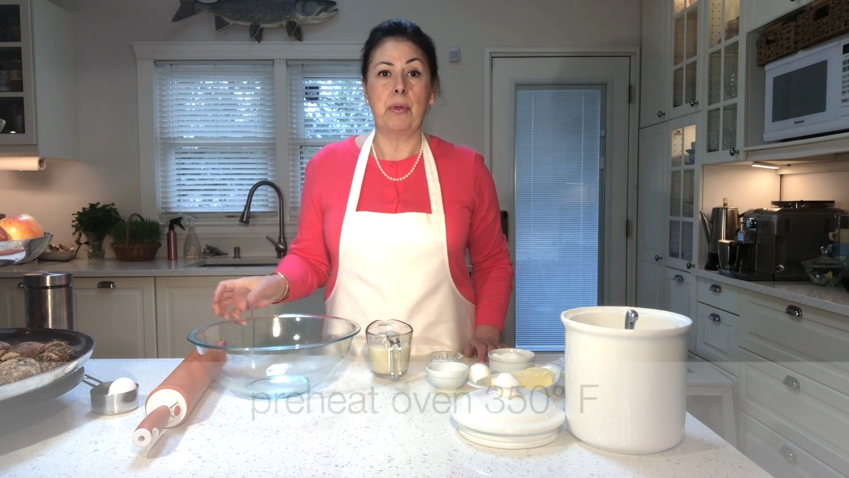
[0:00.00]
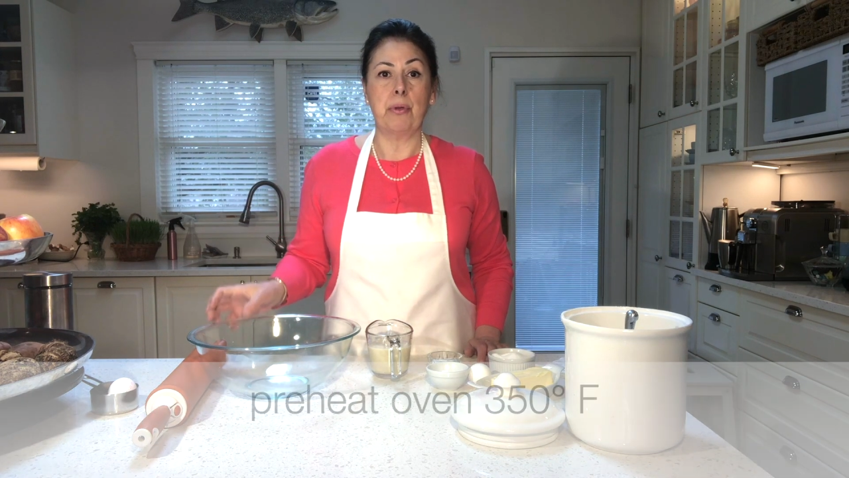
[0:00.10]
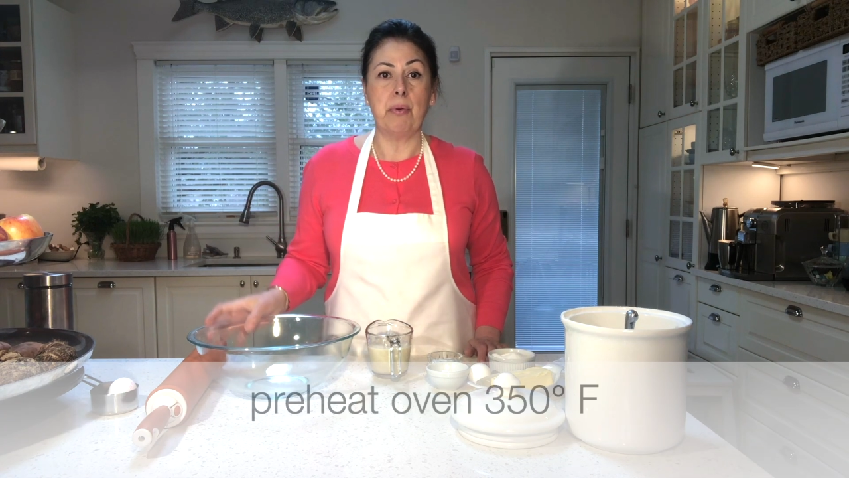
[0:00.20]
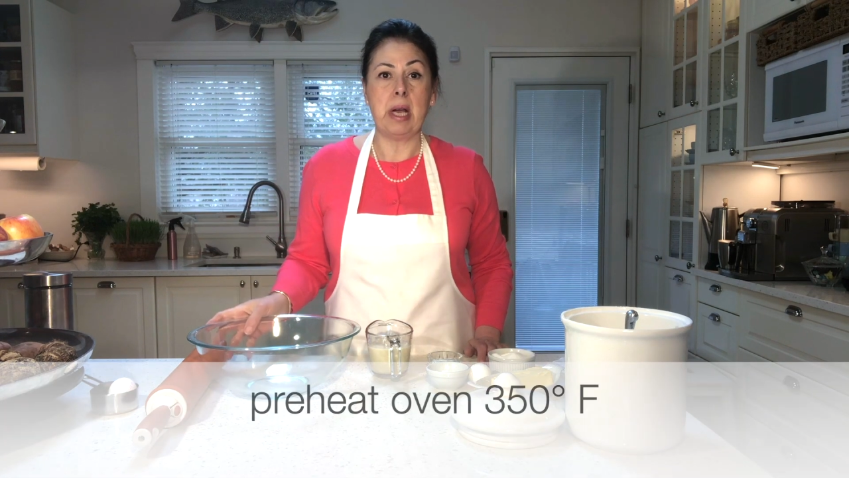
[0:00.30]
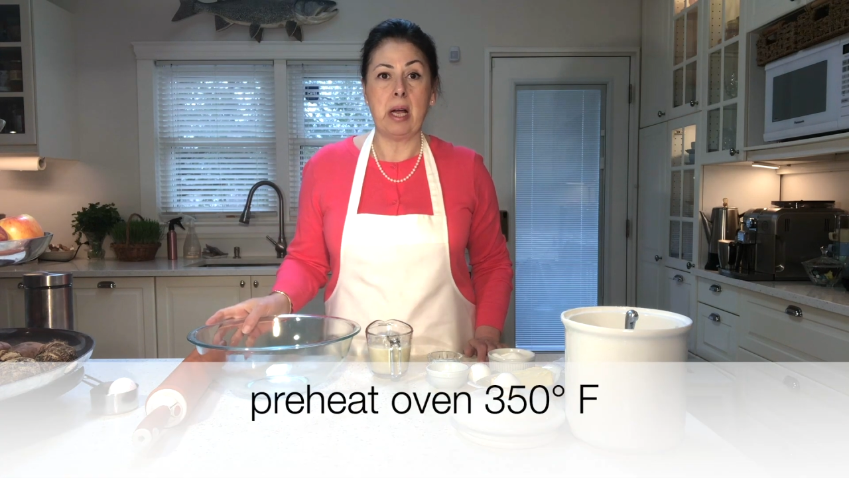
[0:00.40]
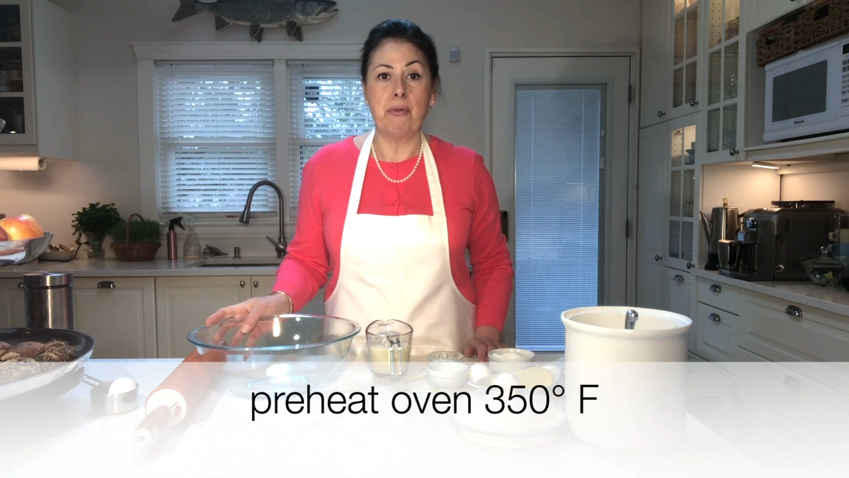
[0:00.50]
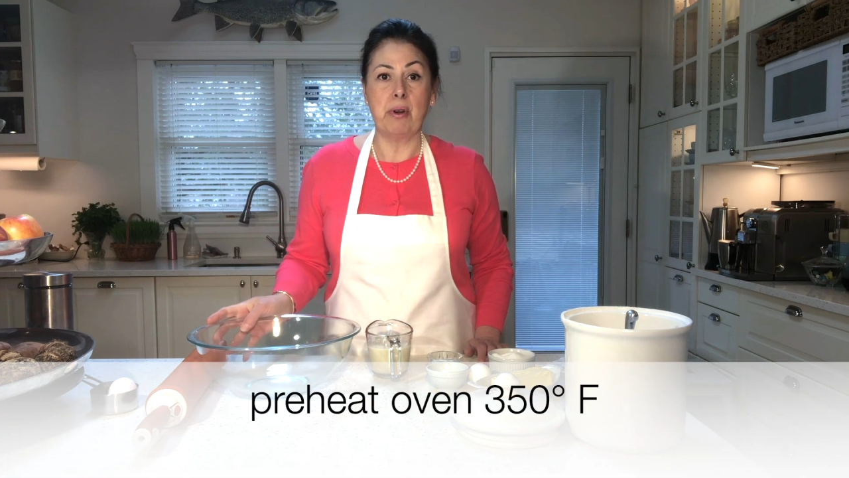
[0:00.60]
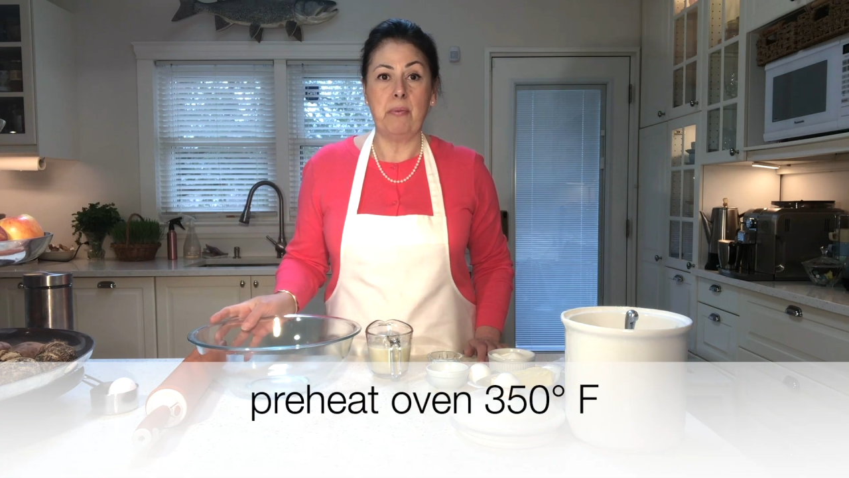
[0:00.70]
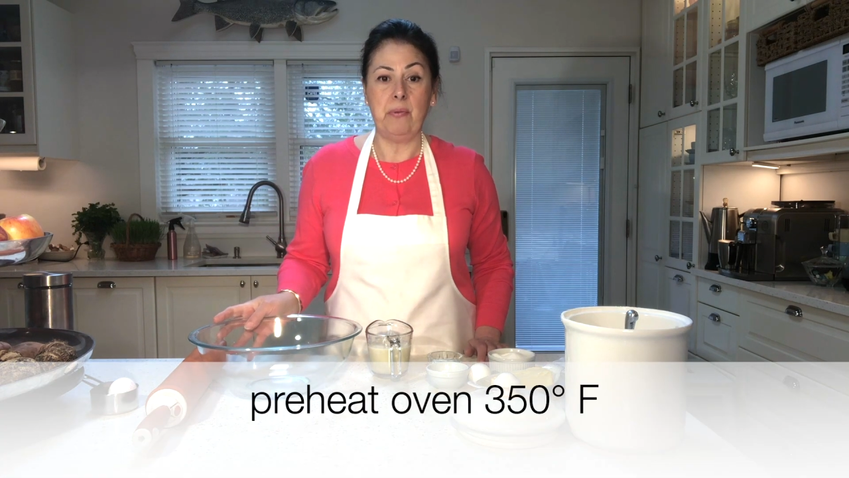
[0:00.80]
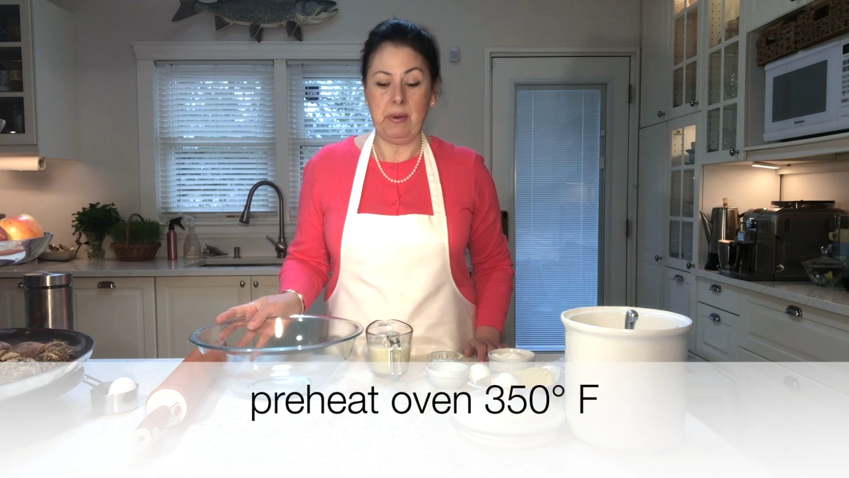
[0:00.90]

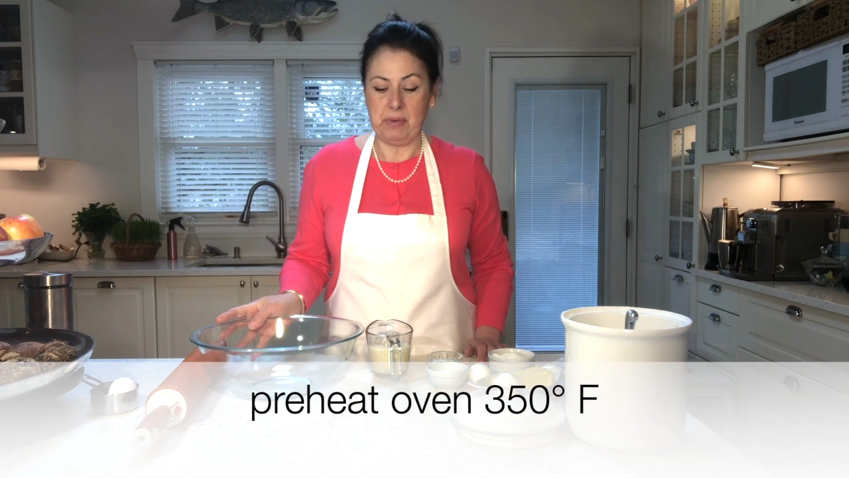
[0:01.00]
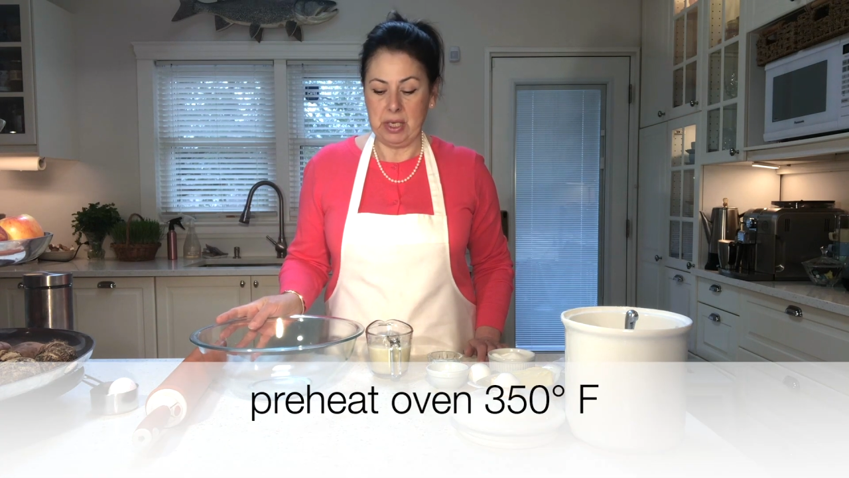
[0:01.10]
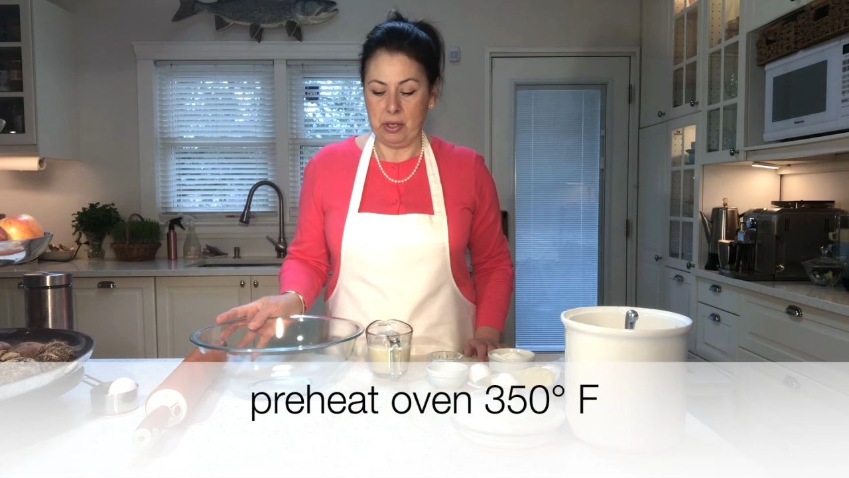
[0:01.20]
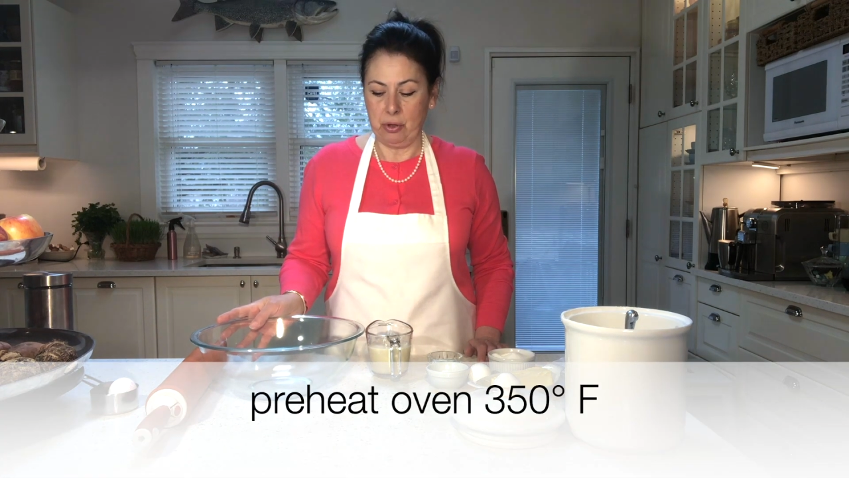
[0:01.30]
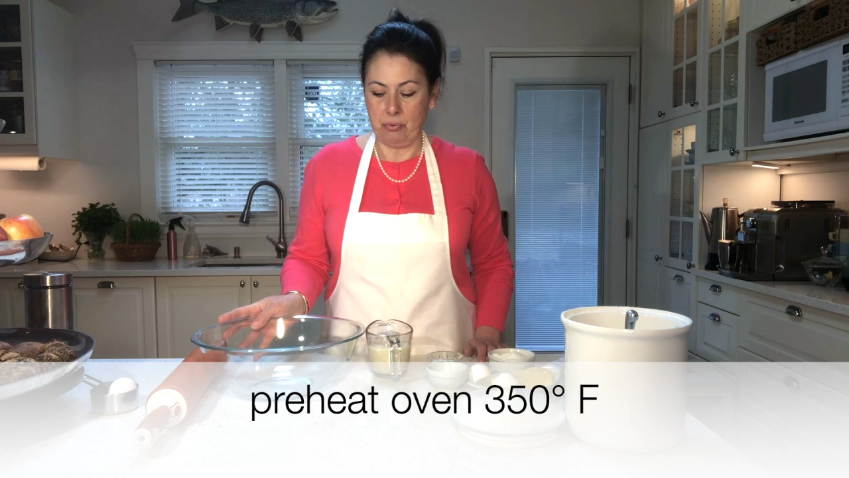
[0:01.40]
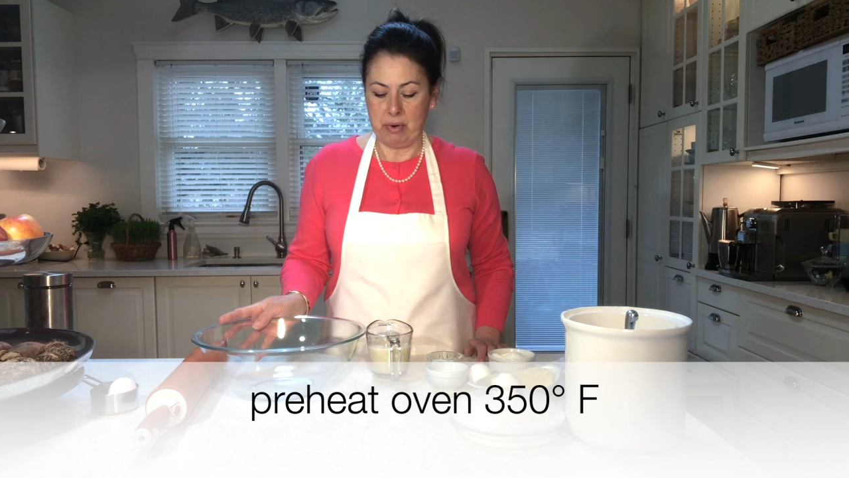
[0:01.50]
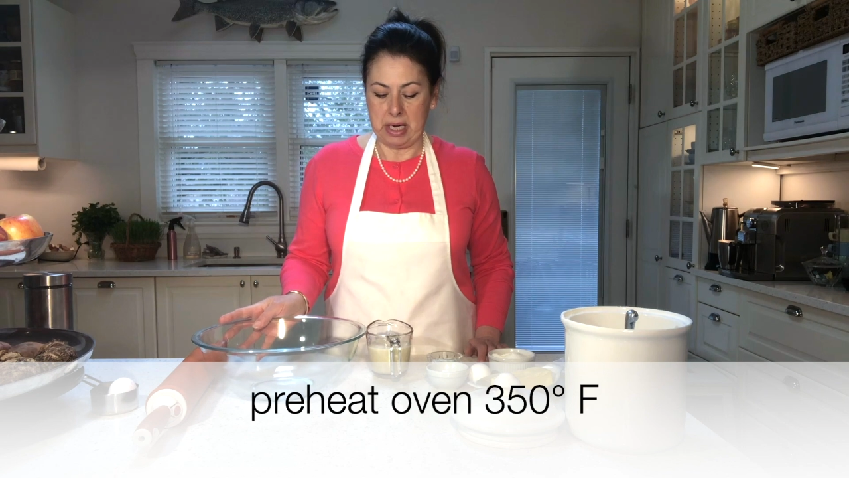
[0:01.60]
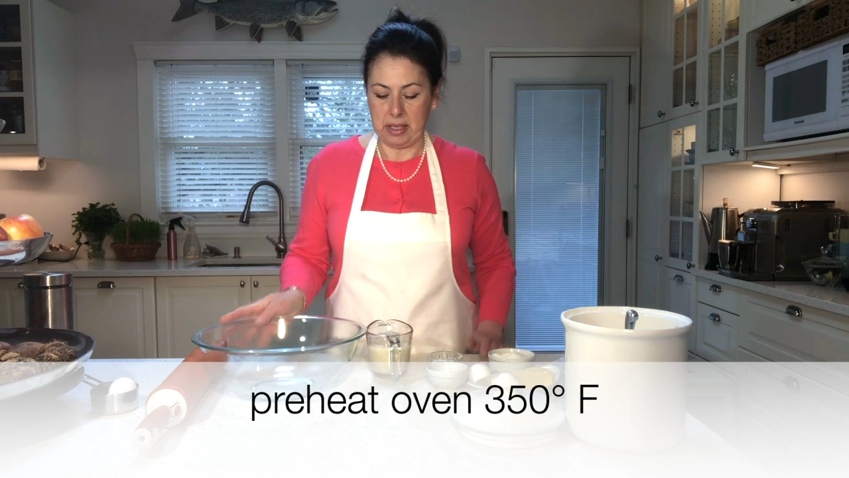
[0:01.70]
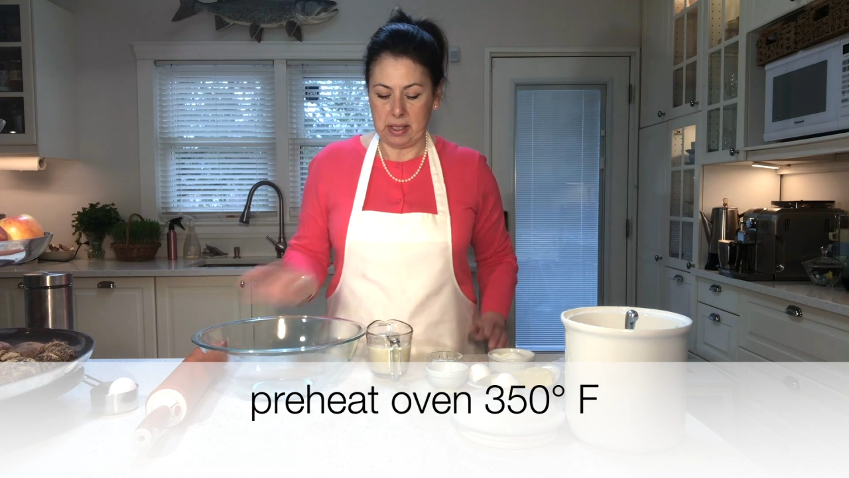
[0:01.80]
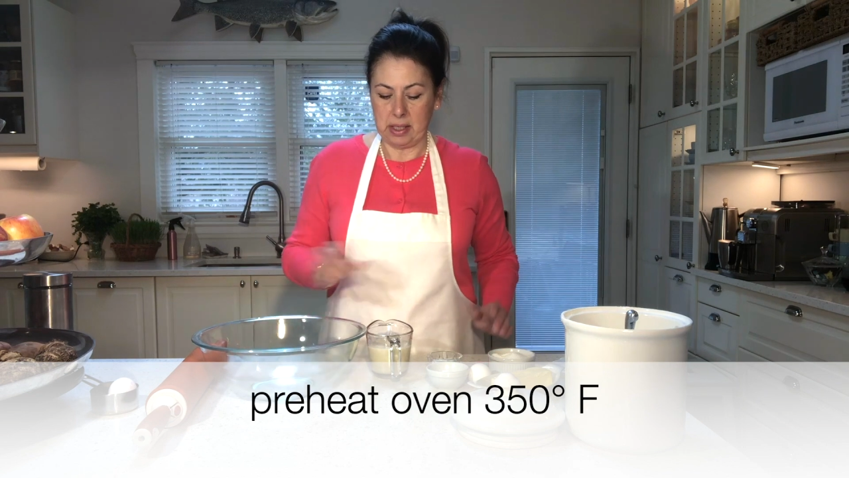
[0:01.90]
350
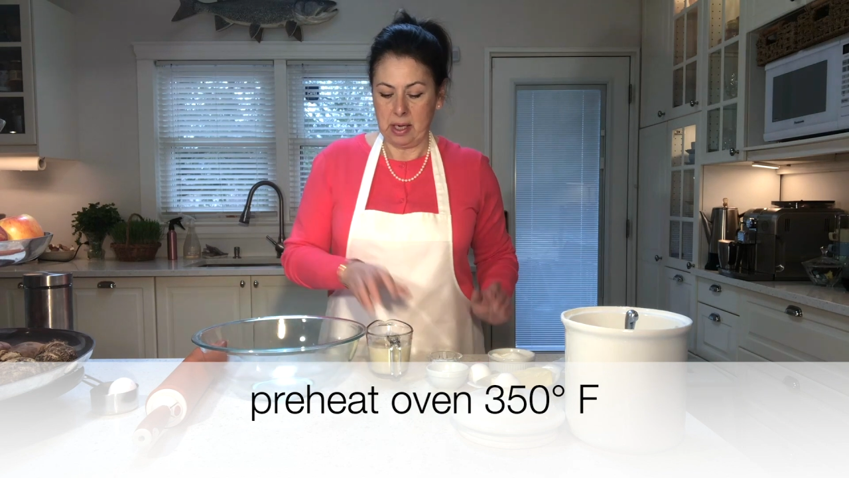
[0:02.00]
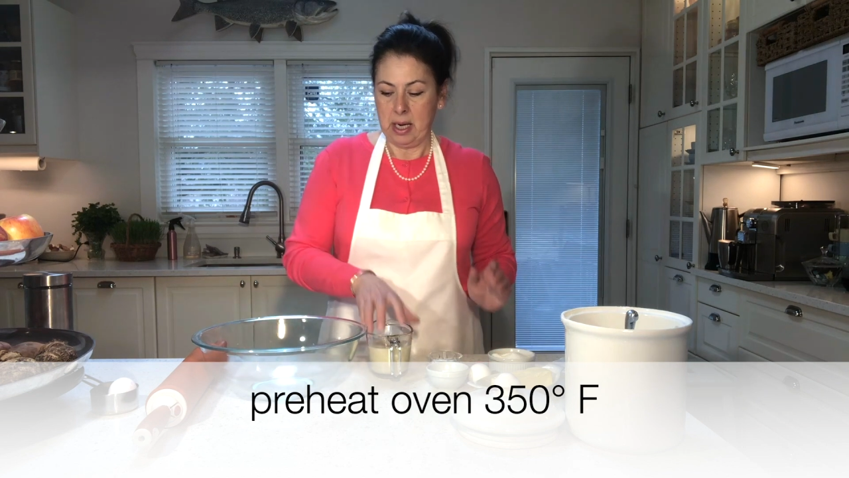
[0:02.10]
degrees.